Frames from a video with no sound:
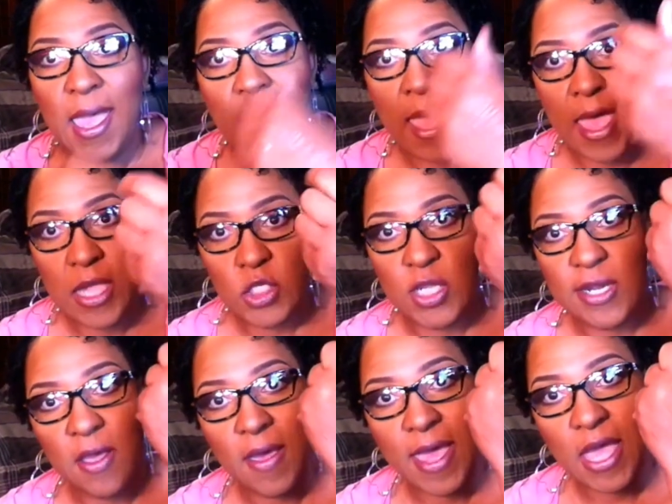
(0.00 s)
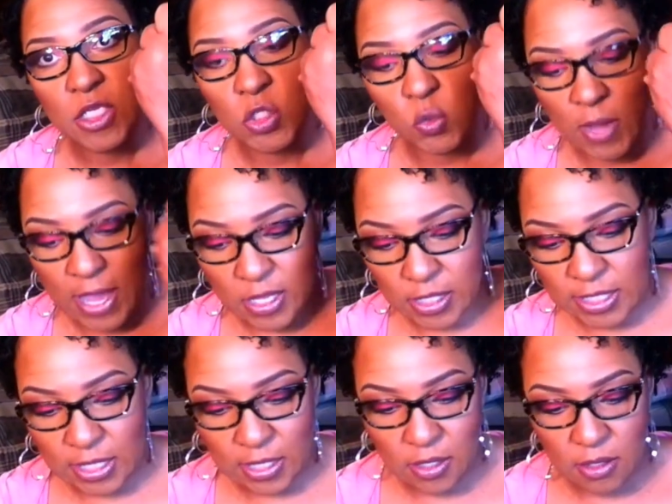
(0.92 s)
Actually, in all
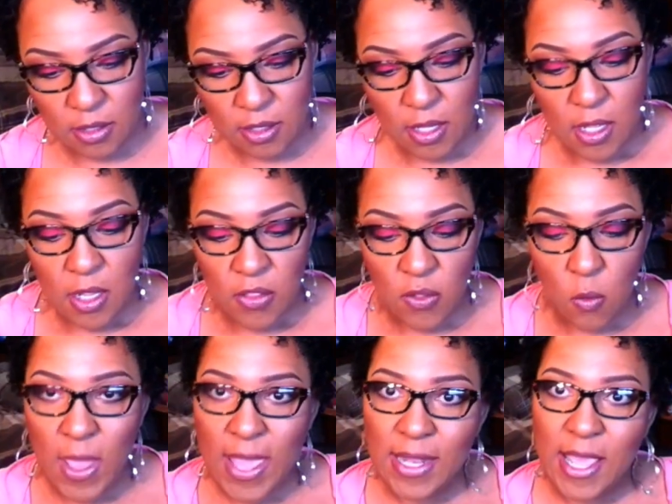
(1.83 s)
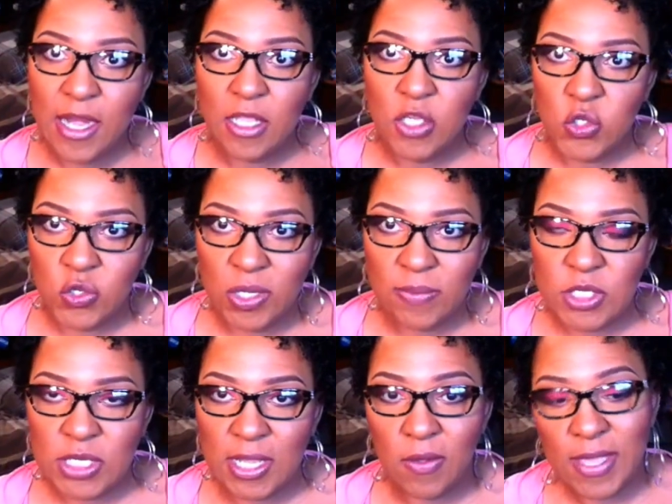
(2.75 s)
actuality, the Wetline Extreme
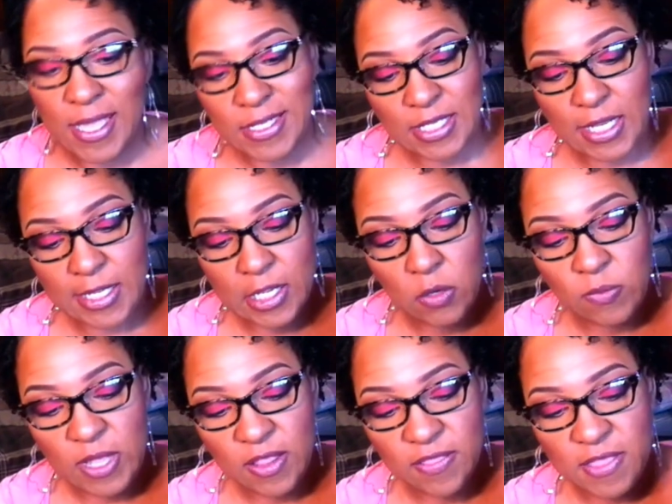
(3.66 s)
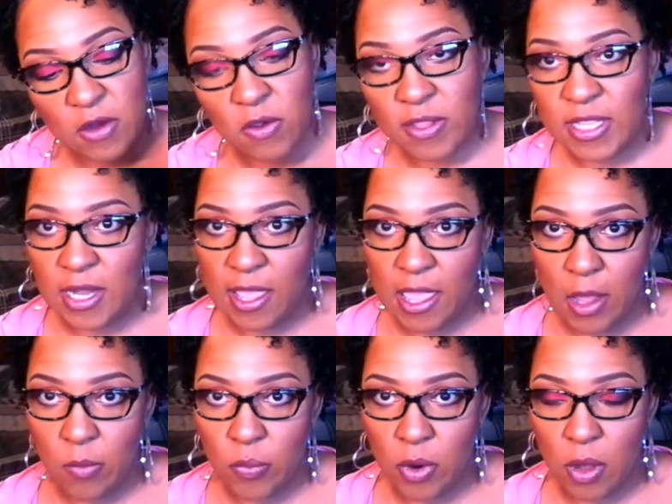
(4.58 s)
Gel is a little bit thinner than the
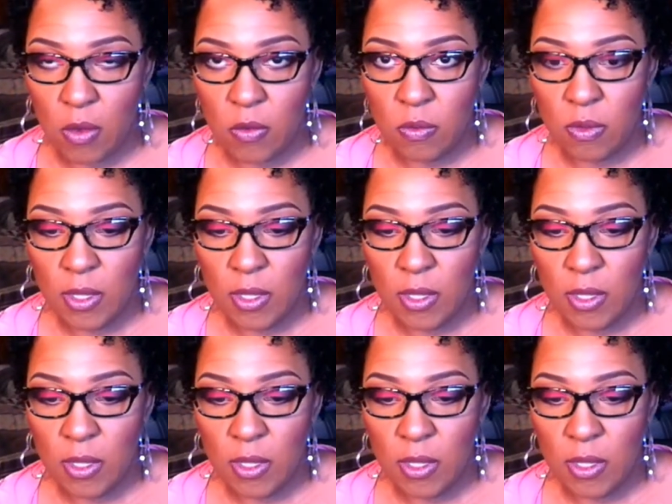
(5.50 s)
Ampro.